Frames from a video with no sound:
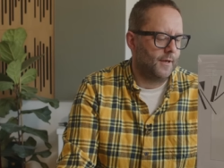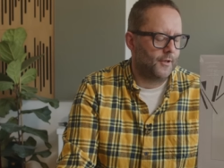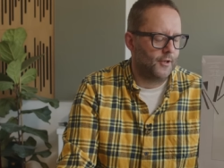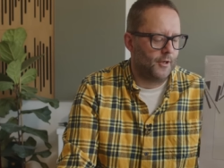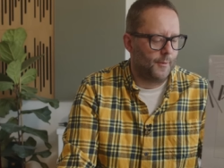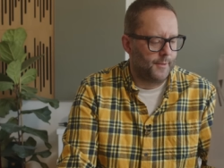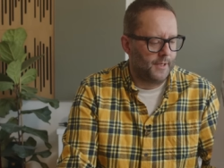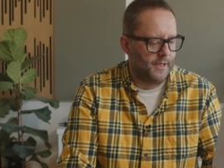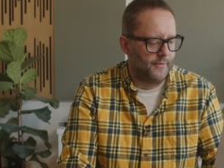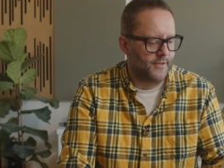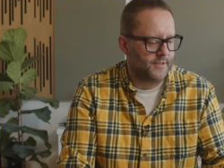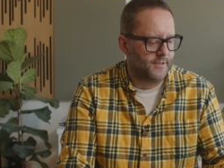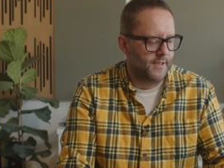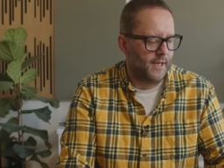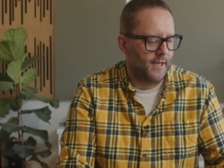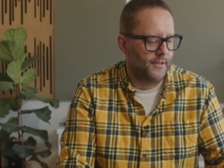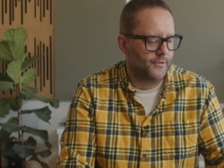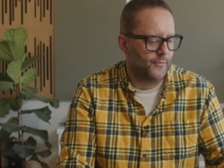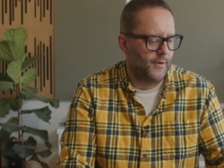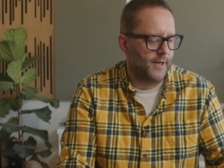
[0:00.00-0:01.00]
a copy of his
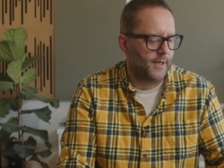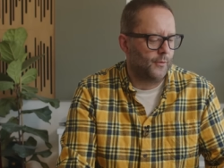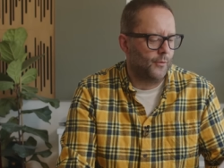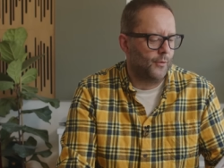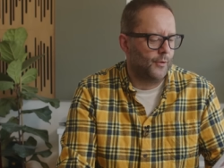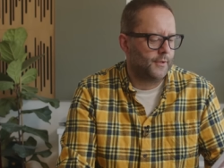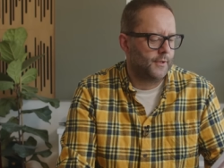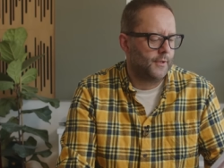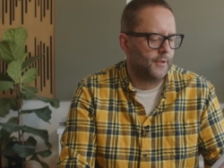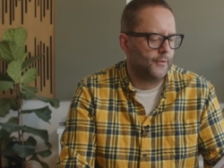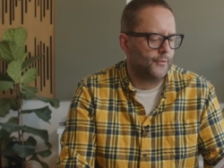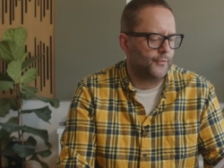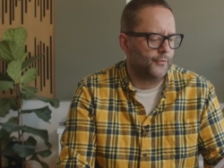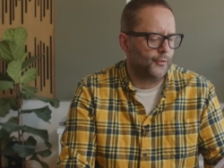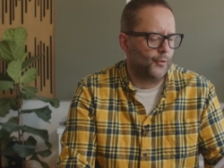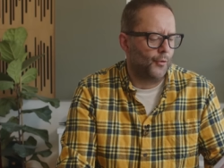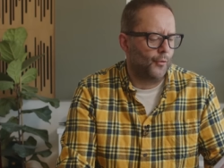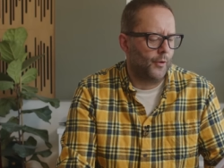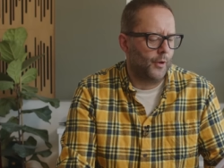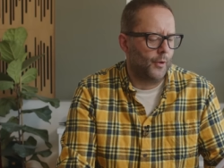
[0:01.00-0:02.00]
latest record,
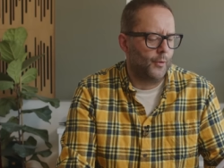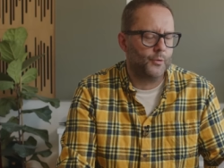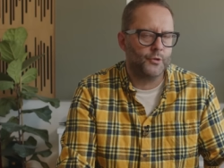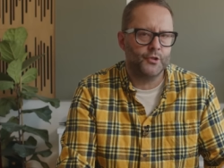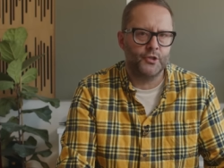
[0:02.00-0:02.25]
Scuro,